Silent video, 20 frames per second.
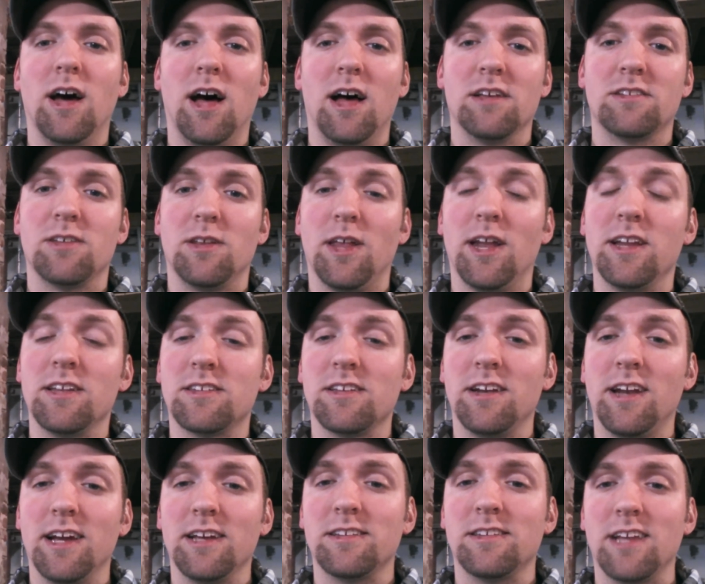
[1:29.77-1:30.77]
So that is a
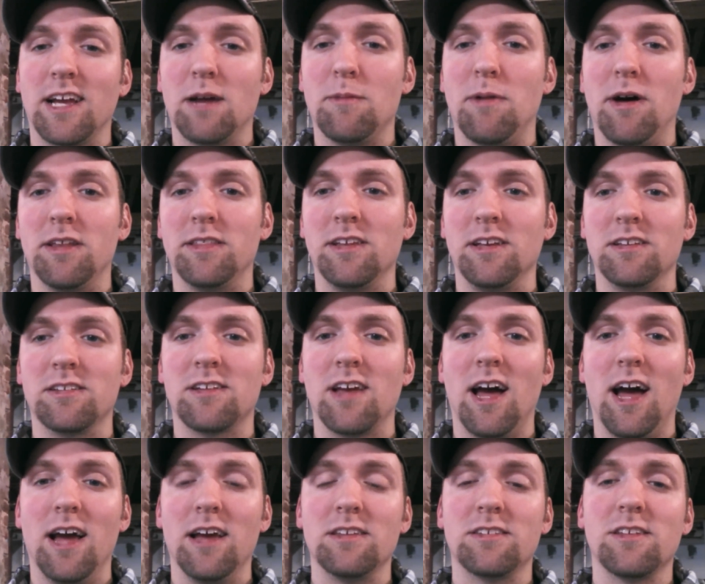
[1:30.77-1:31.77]
nice thing about these
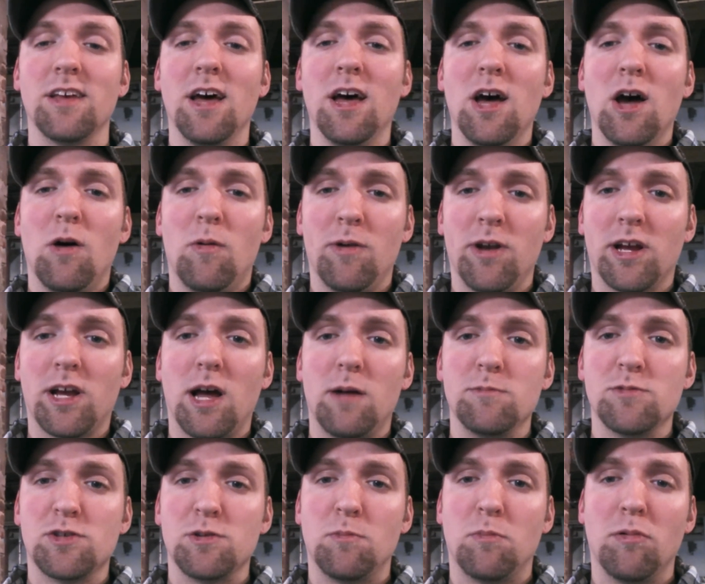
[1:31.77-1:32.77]
guys. When it
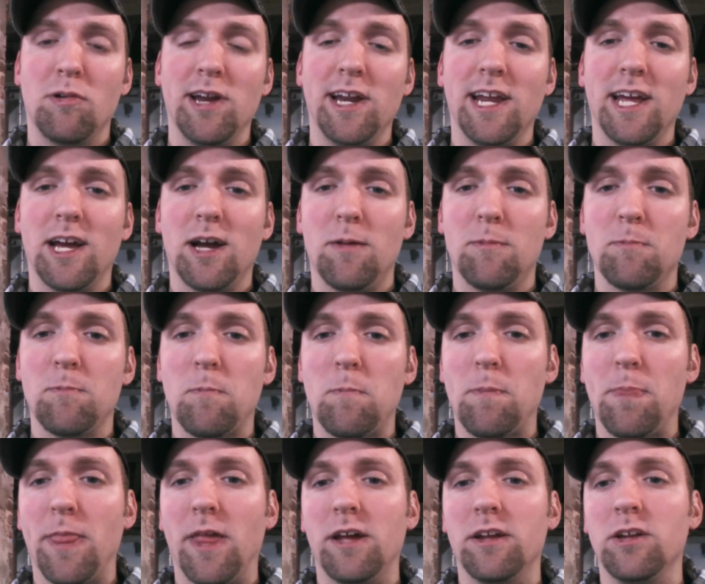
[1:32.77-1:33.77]
comes to breeding them,
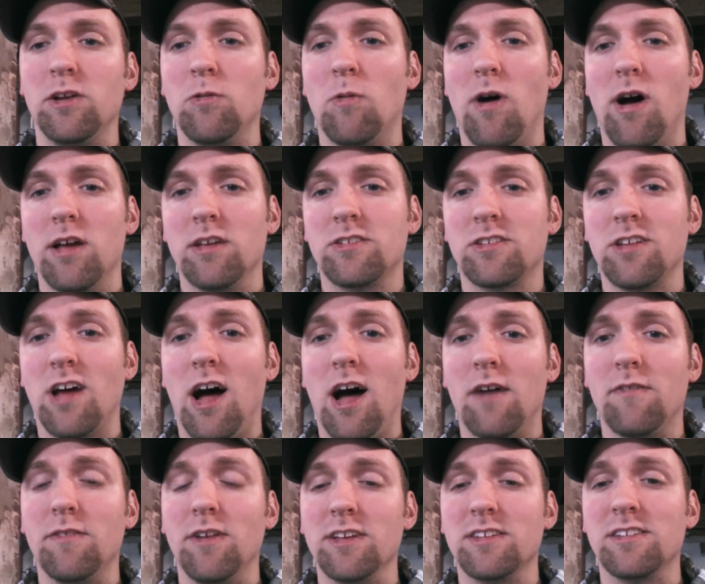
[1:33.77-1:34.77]
you want
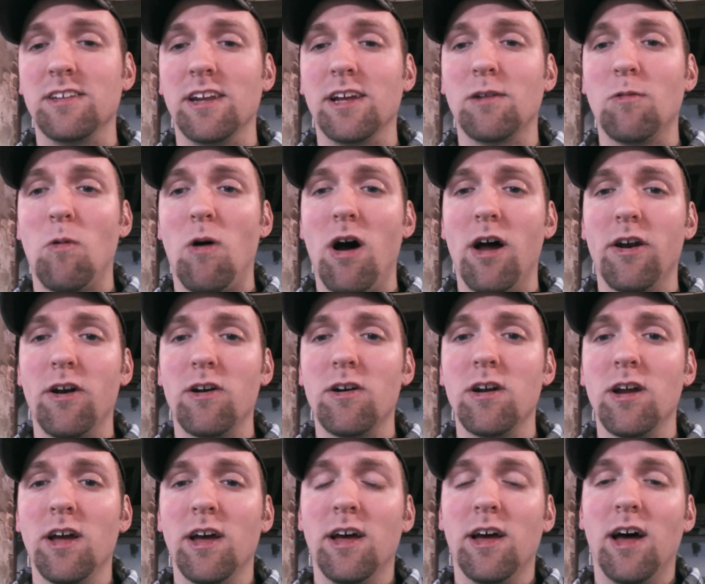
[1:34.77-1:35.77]
soft, acidic
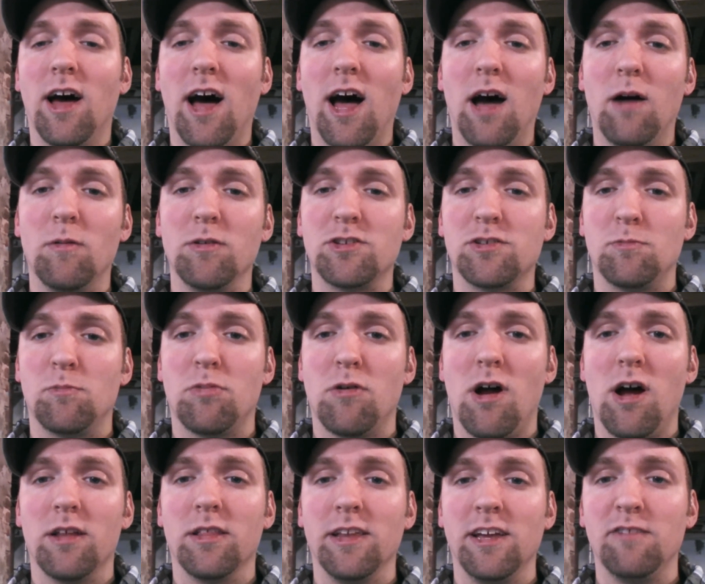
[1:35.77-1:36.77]
water with some
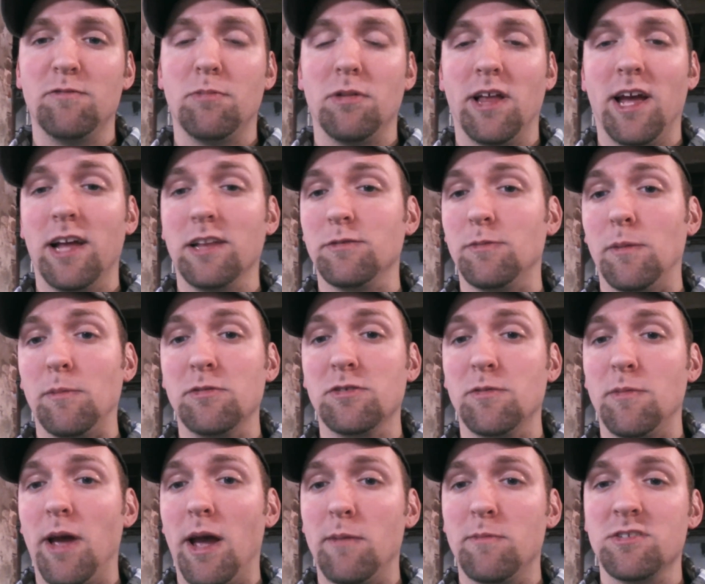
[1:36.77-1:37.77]
broadleaf plants, maybe
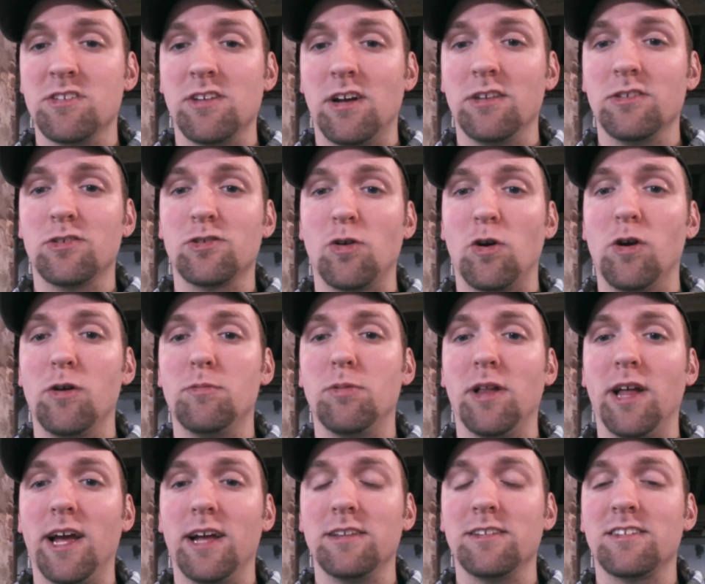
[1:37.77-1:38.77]
some Amazon sword
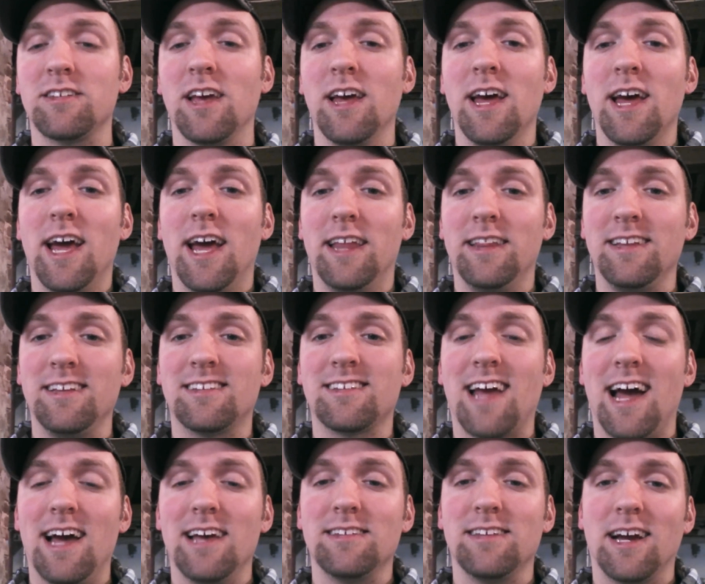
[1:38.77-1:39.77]
plants. And these
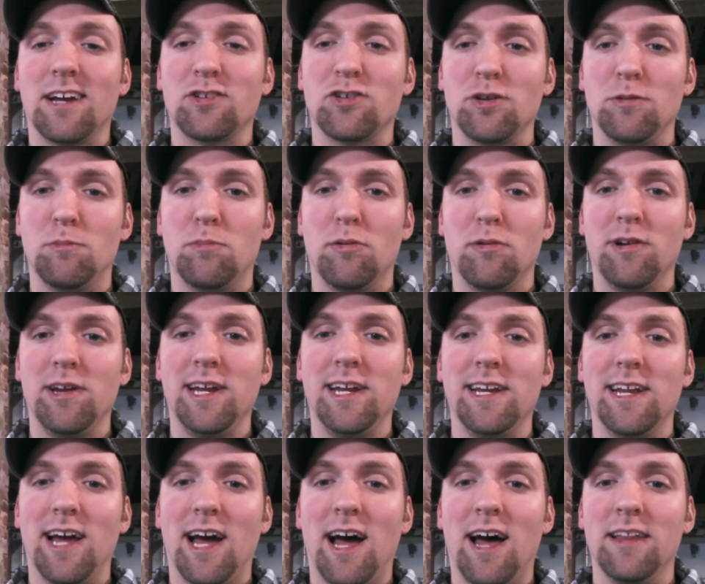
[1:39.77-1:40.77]
guys actually
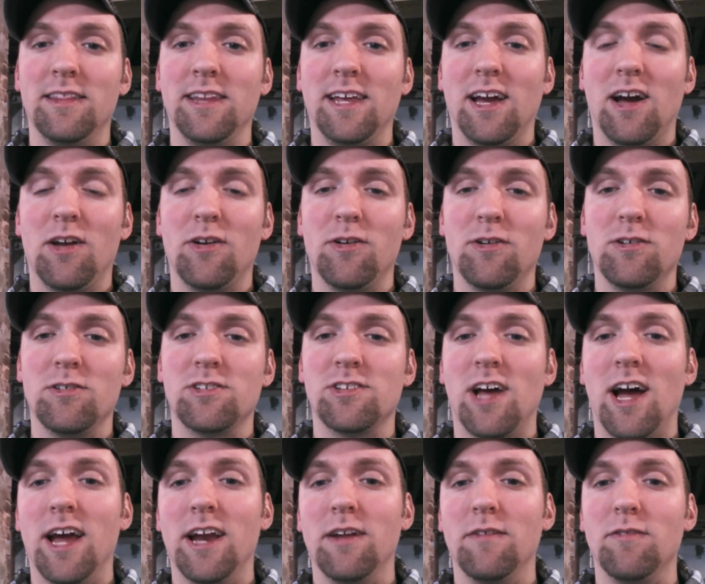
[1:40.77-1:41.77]
breed on the
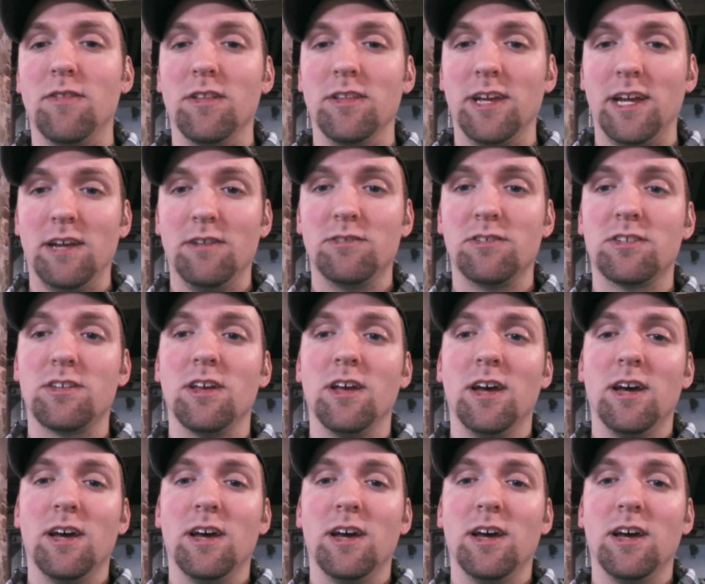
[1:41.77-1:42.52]
underside of the leaves.